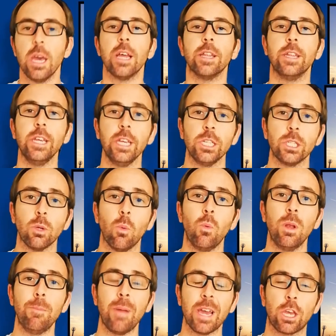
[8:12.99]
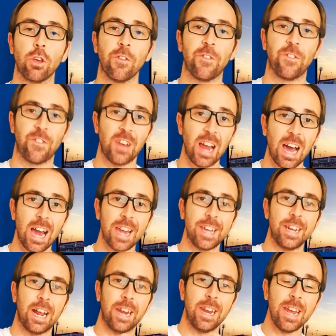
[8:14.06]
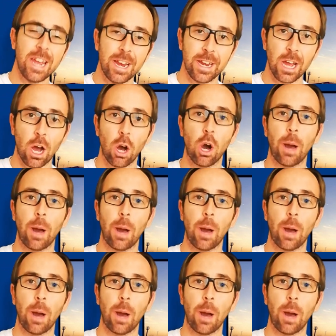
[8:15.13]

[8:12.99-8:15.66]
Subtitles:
This will make you fly in an area